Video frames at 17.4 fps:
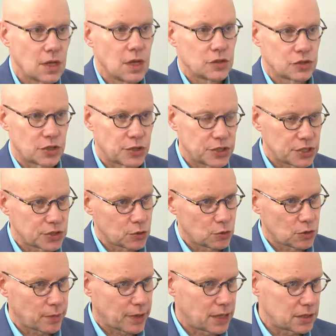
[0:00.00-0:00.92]
So this is
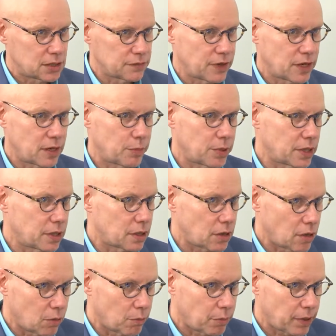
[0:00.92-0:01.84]
all about developing
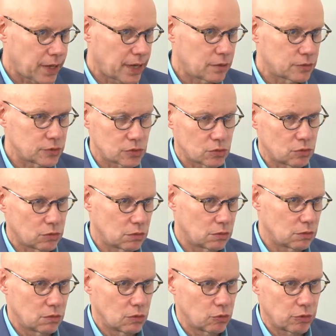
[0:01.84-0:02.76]
compounds
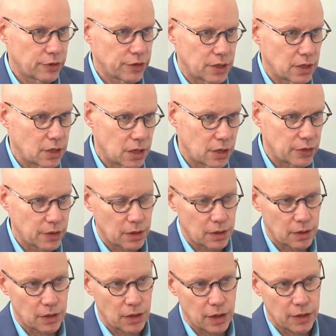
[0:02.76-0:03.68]
or
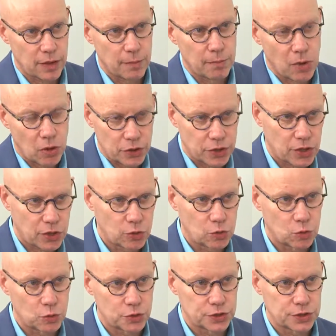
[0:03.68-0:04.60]
other
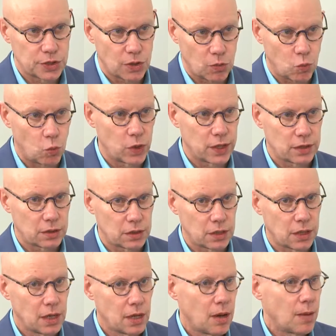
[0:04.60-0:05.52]
molecules that
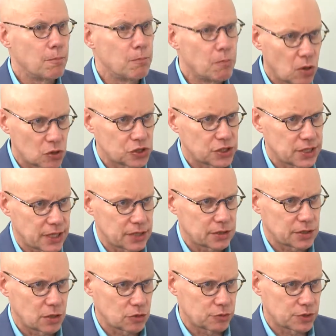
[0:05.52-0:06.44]
will
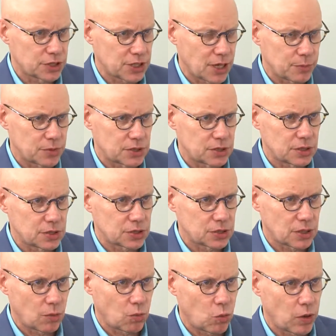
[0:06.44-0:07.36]
modulate those receptors in
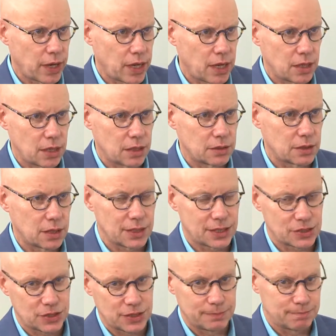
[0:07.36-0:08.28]
some way and
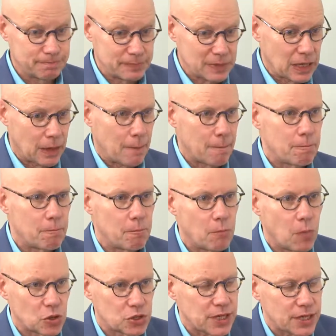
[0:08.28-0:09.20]
actually
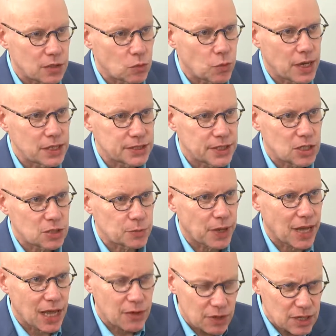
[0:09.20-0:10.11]
modulate the way cells
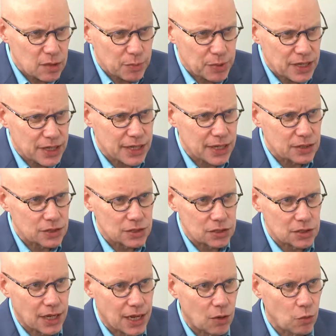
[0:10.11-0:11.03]
behave, a little bit akin
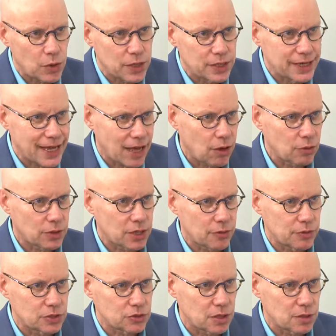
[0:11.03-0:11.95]
to how we're now
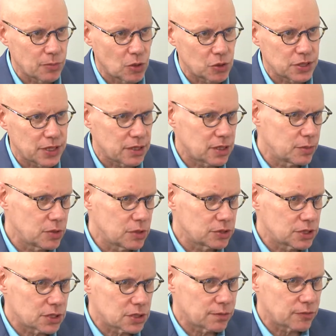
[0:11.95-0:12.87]
currently trying to modulate the
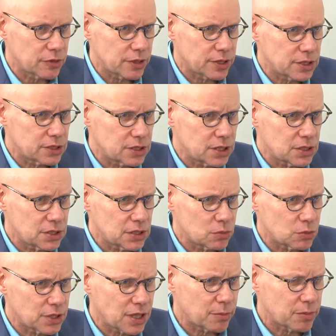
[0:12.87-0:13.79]
immune system for other
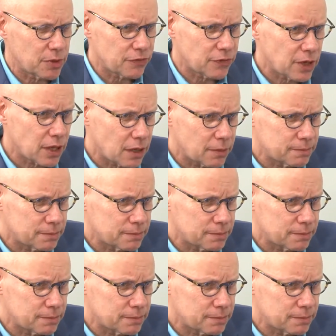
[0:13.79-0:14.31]
diseases. Would that be fair?